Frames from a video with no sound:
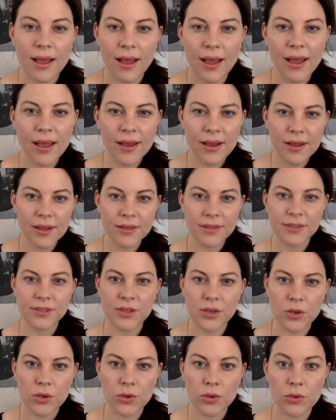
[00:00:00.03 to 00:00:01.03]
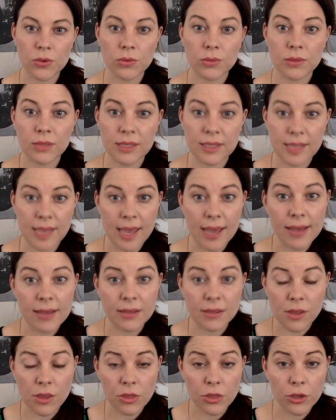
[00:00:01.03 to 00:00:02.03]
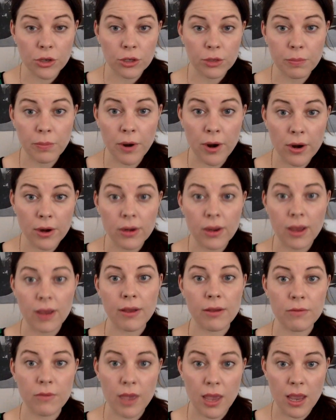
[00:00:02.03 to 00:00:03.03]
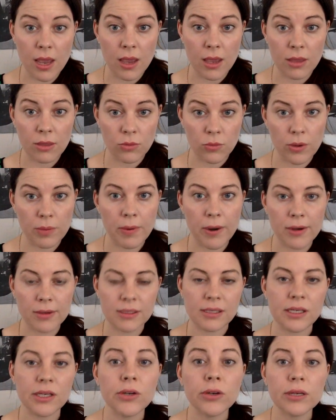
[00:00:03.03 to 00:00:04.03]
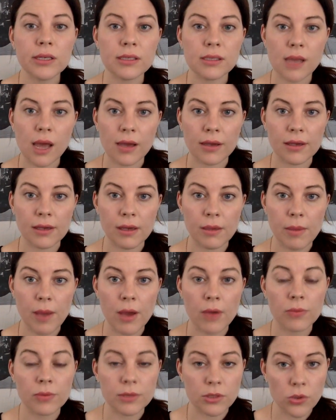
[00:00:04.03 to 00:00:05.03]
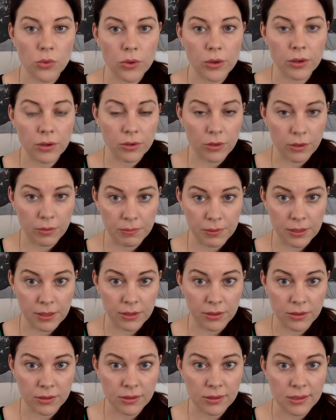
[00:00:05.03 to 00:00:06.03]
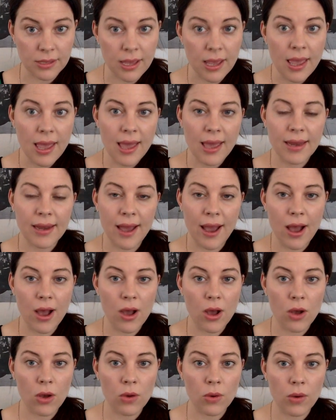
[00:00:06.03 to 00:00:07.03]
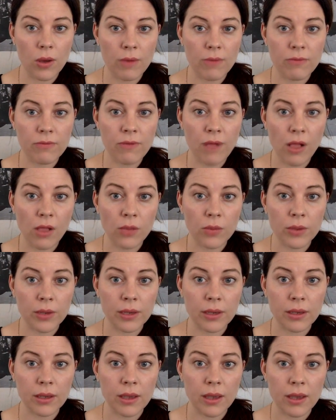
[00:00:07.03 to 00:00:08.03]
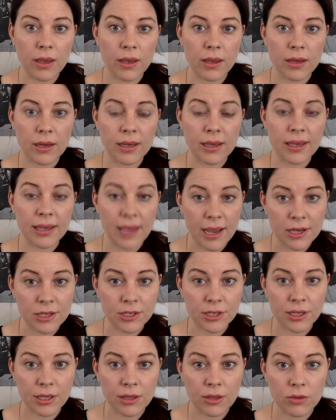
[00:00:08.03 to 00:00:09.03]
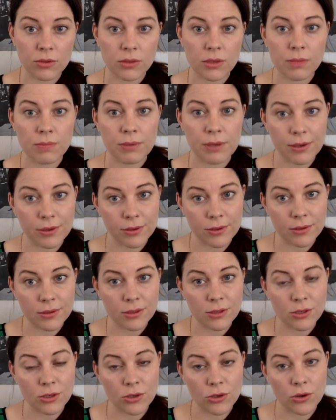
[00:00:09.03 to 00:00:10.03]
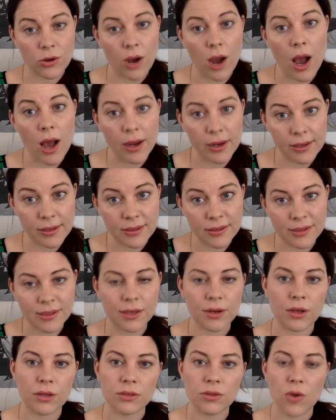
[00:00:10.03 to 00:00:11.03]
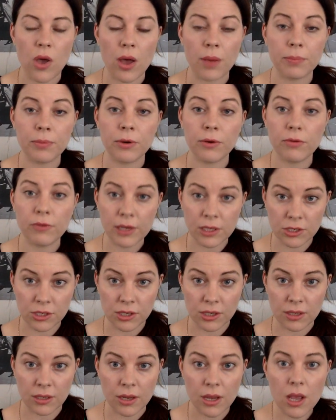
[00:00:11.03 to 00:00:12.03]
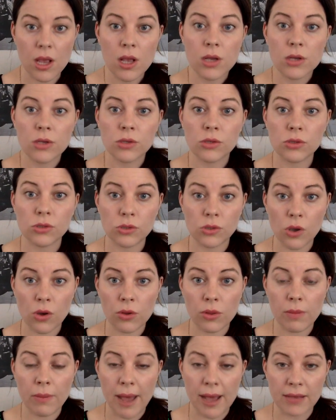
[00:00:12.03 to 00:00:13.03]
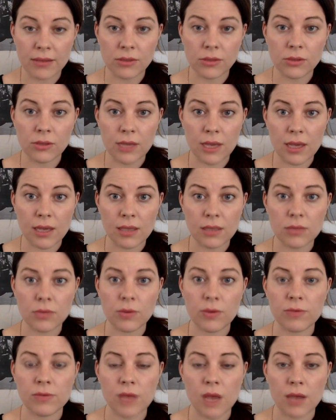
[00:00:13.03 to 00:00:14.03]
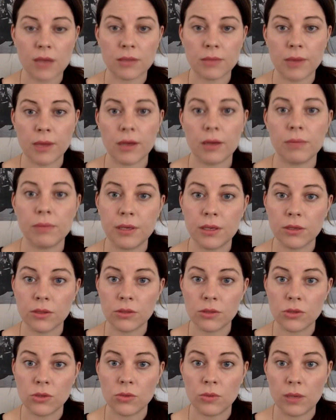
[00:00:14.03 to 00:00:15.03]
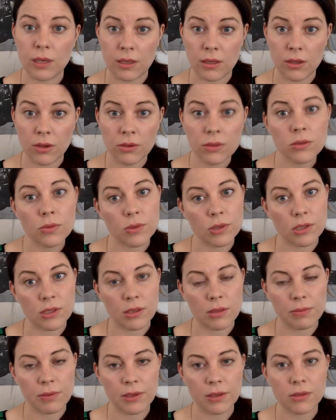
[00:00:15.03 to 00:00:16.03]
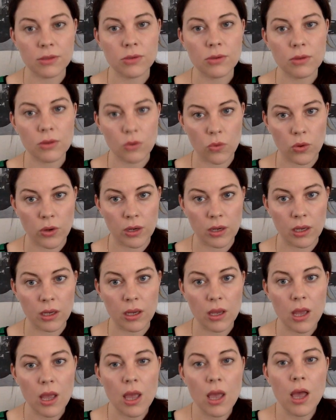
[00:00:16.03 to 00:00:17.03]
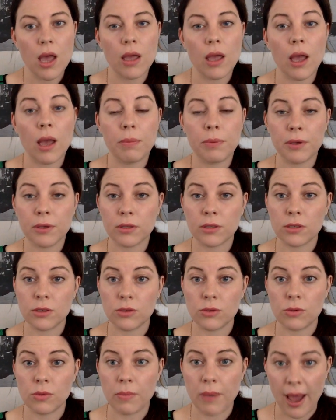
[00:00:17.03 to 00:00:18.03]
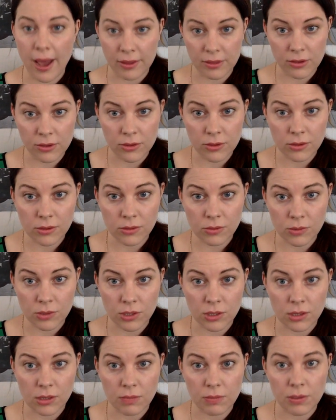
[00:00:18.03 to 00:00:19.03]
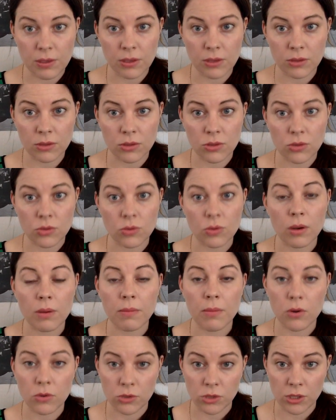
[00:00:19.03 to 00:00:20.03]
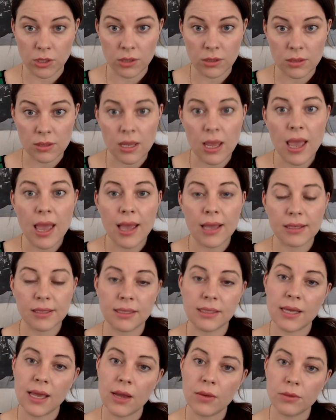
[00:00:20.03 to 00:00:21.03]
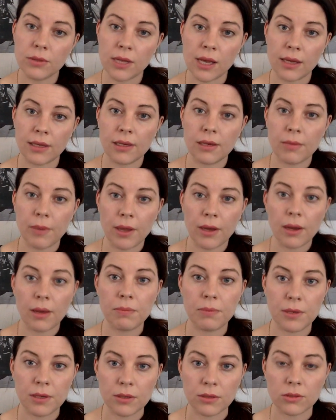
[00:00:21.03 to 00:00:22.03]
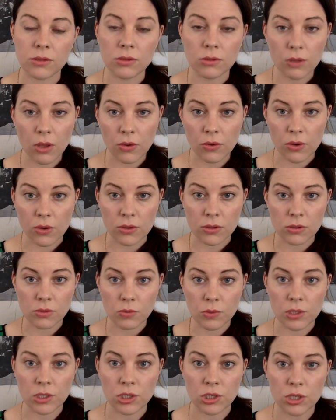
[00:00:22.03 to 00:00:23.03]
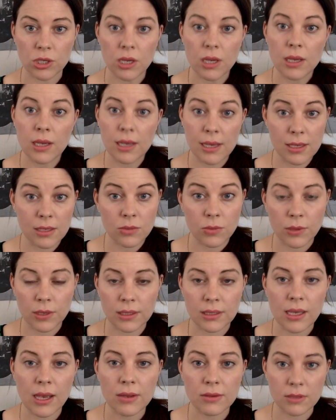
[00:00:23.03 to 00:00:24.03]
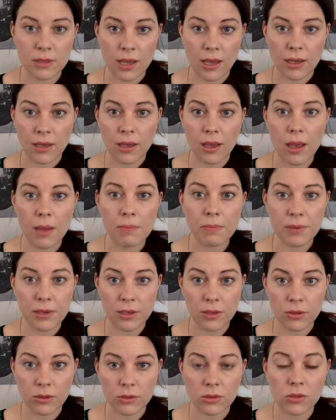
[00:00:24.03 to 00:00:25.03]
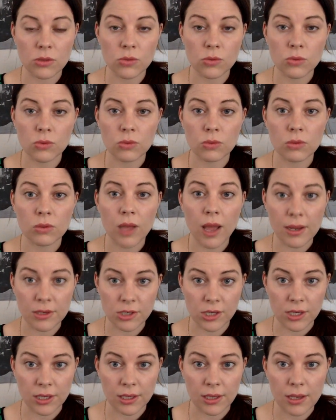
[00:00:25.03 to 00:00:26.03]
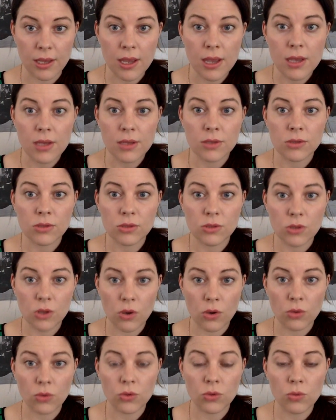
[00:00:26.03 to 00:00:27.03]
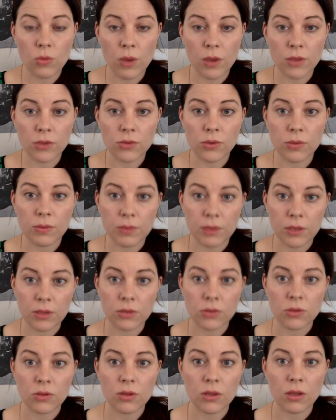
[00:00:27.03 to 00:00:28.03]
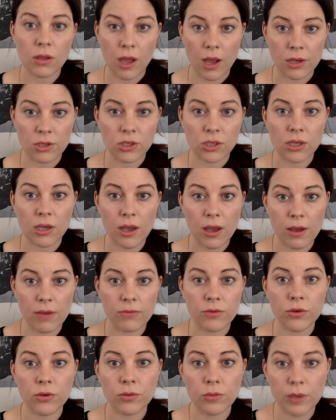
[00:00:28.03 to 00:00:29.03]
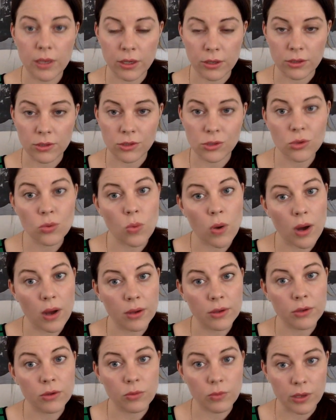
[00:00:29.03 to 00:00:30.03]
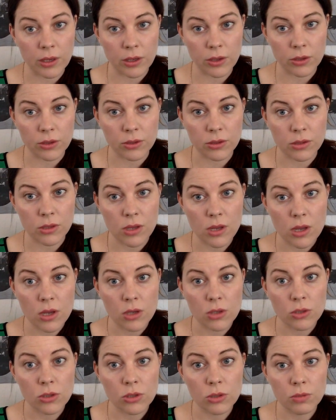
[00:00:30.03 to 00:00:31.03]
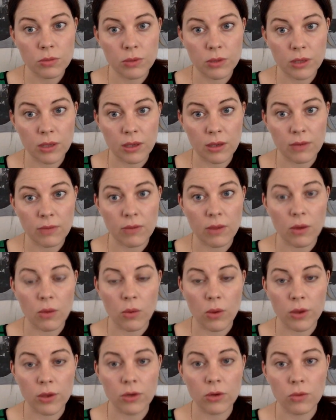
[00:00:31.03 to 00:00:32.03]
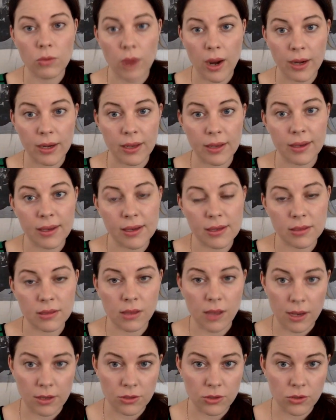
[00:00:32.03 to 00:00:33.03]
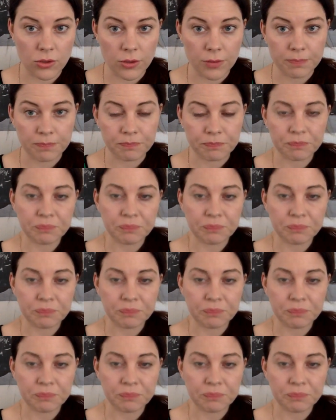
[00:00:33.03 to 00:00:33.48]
Hi all, so today is the third part of a three-part series talking about rhetorical appeals and how following and engaging in those appeals to your audience can also help your fiction. So the past 2 days we've talked about appeal to ethos, which is appeal to authority, appeal to pathos, which is appeal to emotions, and today we're talking about appeal to logos, which is what it sounds like, appeal to logic. So you want to appeal to the logic of your readers. You want your readers to believe that what you're writing is logical.